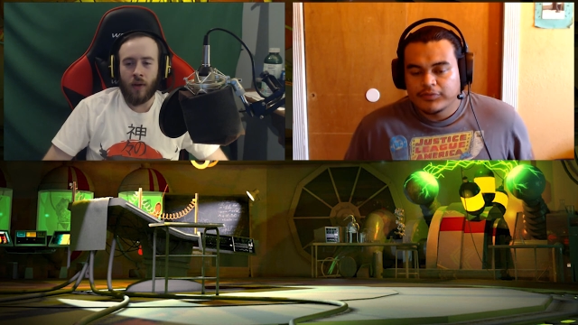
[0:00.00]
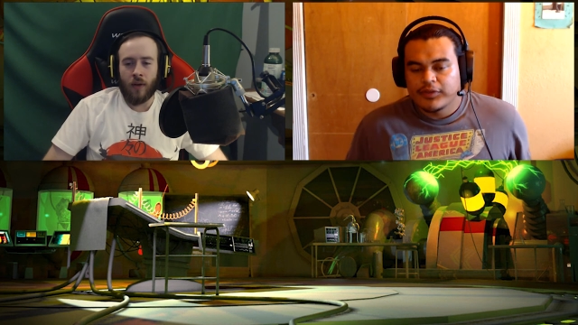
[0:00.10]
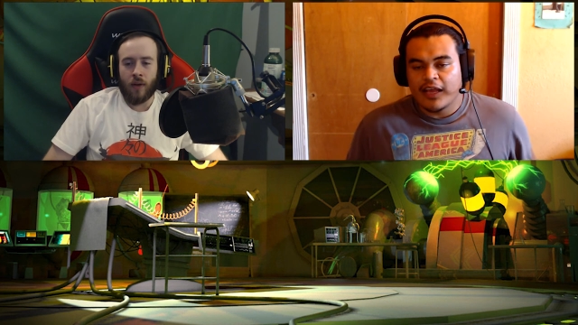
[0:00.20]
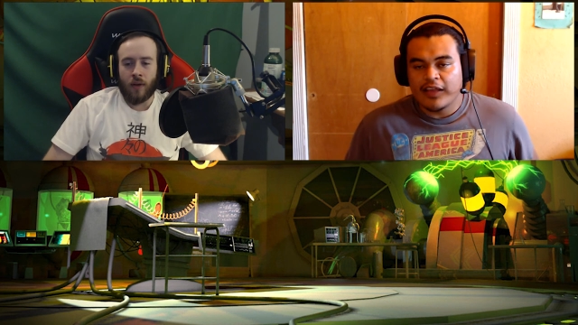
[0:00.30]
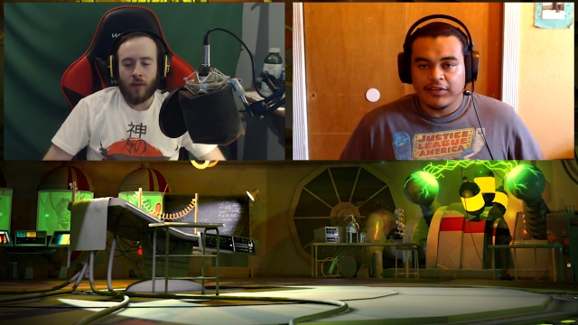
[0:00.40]

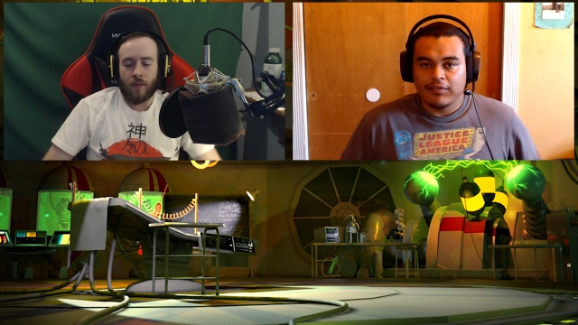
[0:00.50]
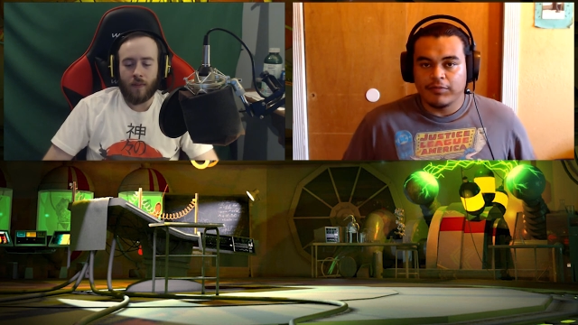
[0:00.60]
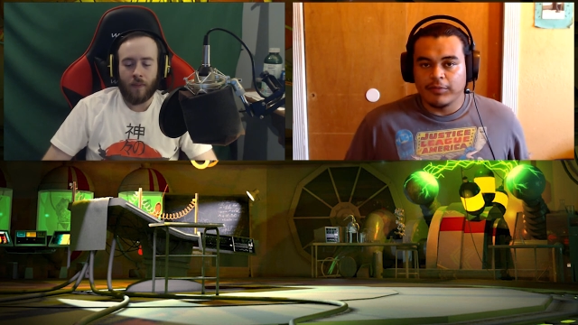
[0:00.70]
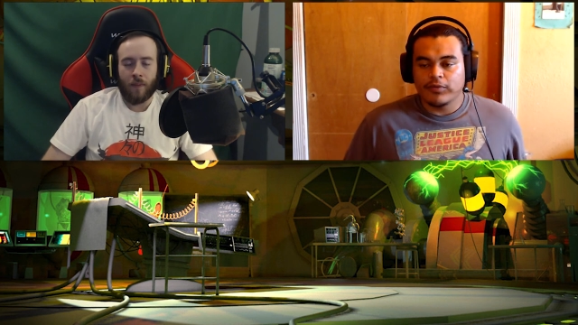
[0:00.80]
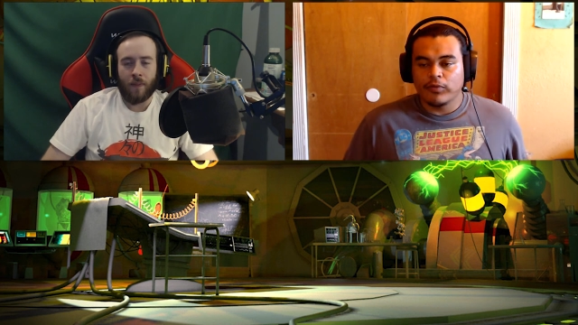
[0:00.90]
Speaker 1: Askeladd's pretty
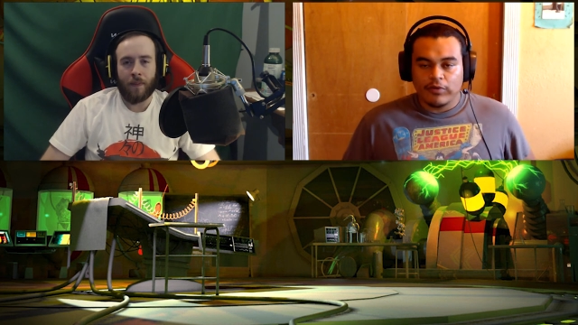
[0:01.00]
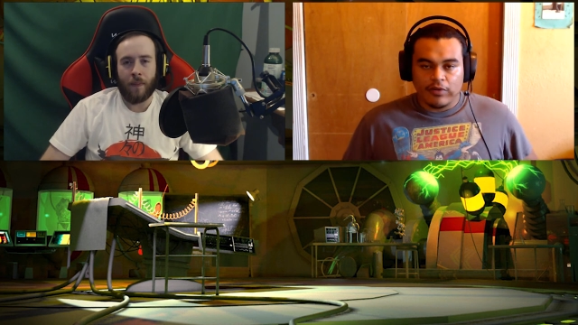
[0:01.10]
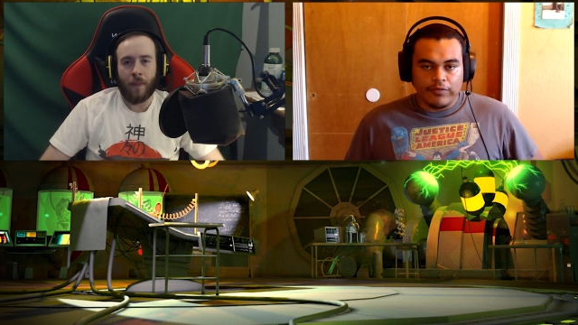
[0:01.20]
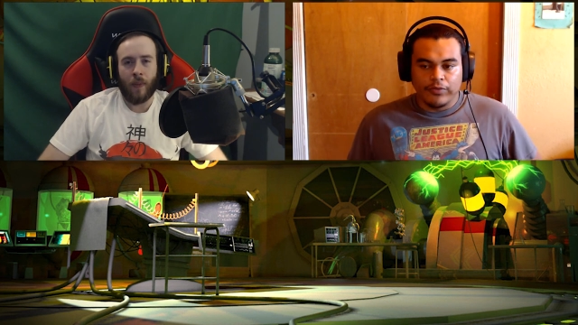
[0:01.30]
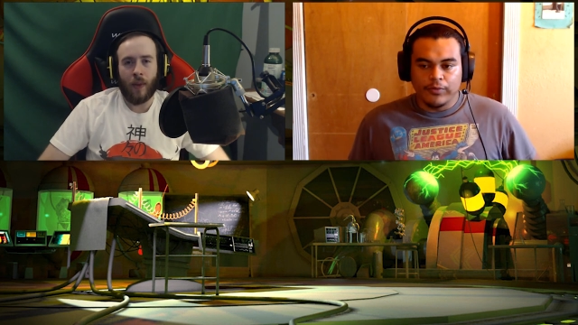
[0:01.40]
much holding off
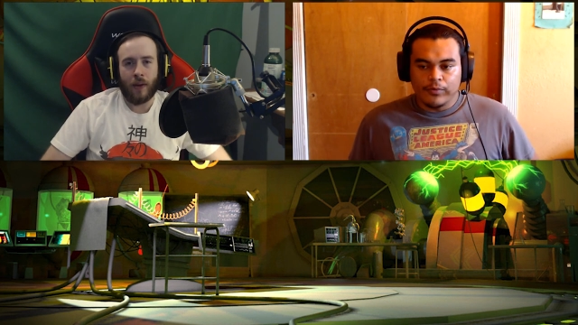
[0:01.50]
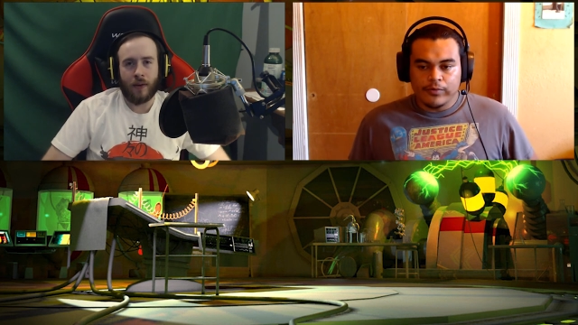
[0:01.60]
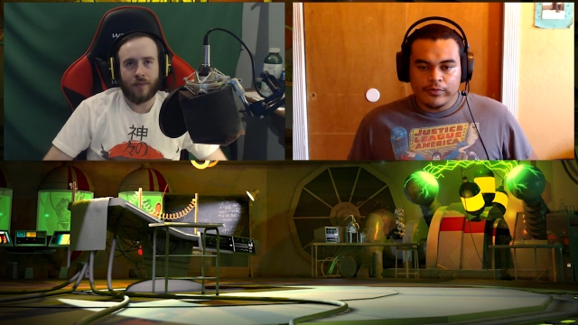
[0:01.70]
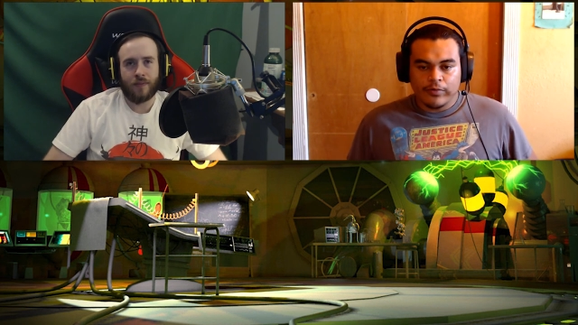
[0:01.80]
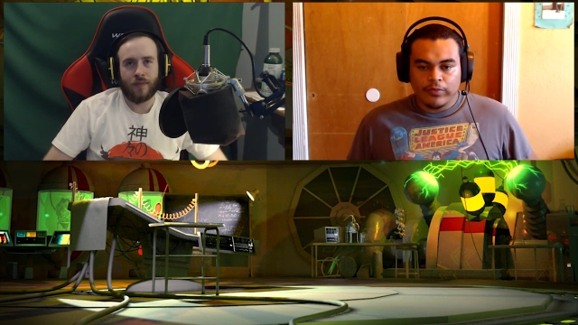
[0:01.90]
the
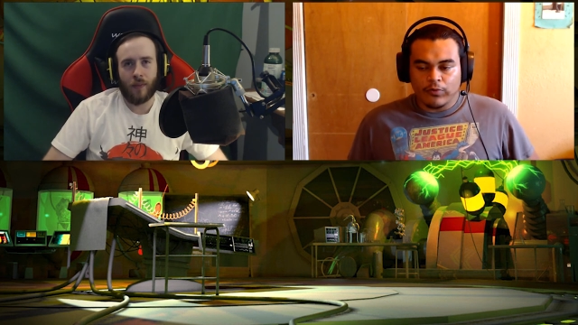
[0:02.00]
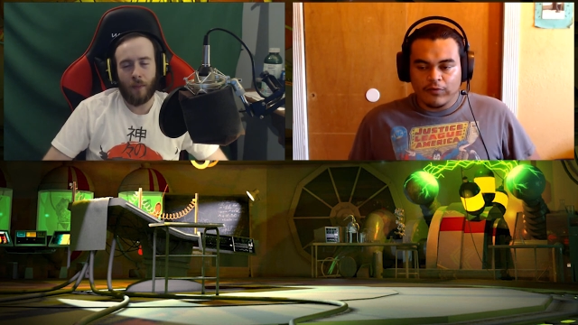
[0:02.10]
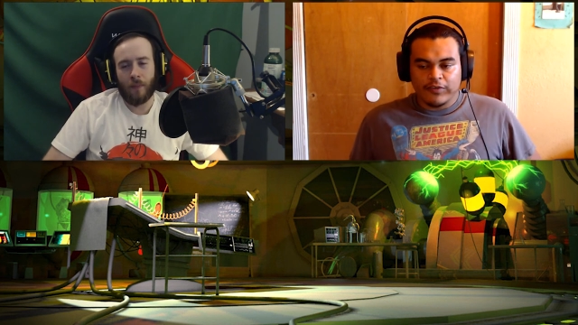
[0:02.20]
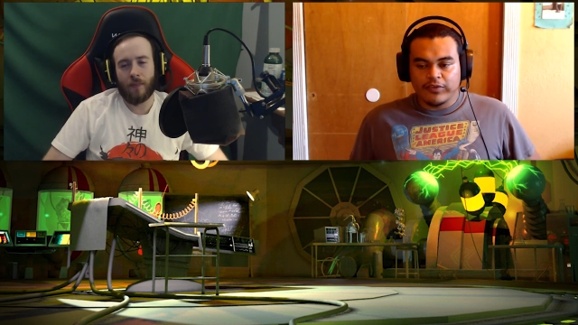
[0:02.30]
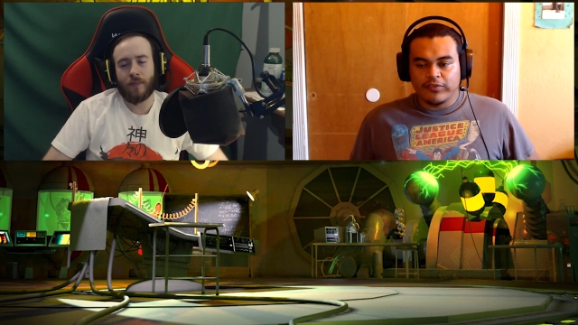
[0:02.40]
duel.
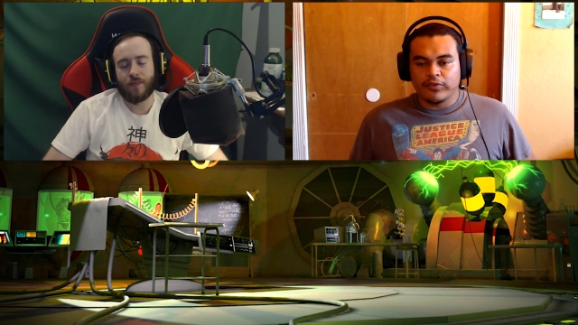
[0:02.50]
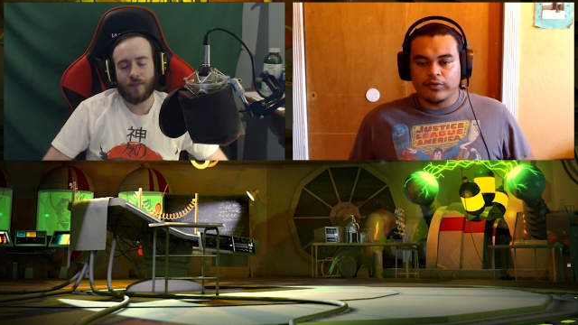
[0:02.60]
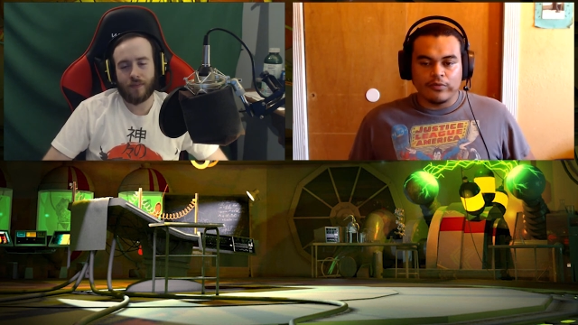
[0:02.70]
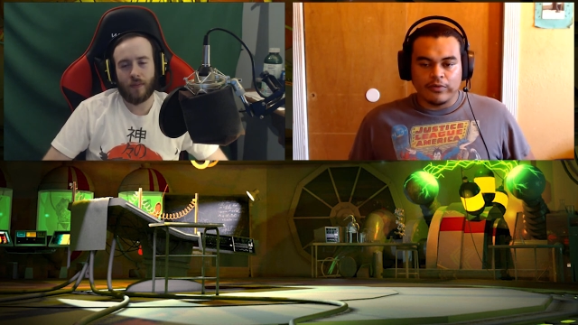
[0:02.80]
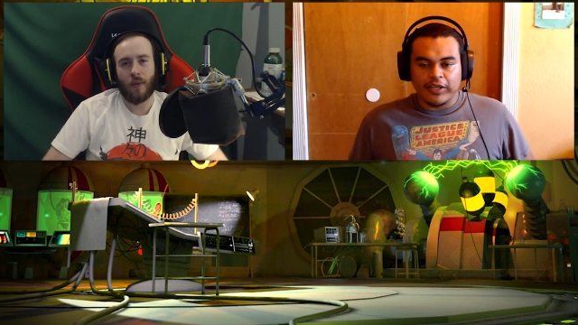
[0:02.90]
Thorfinn's
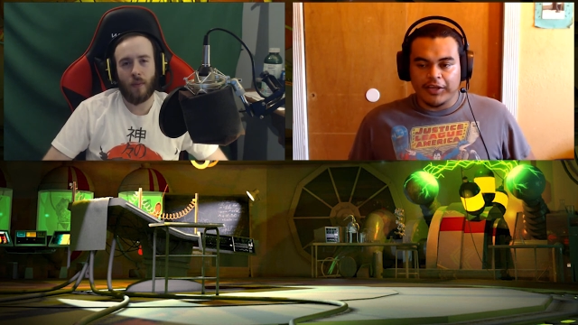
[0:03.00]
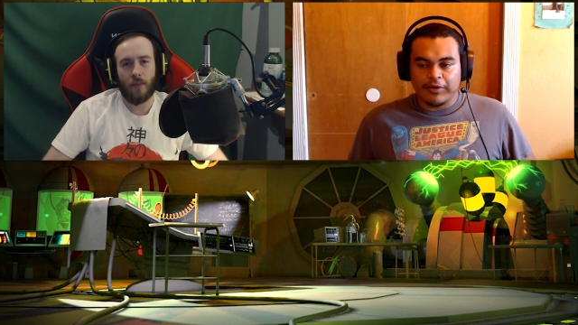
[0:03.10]
still hanging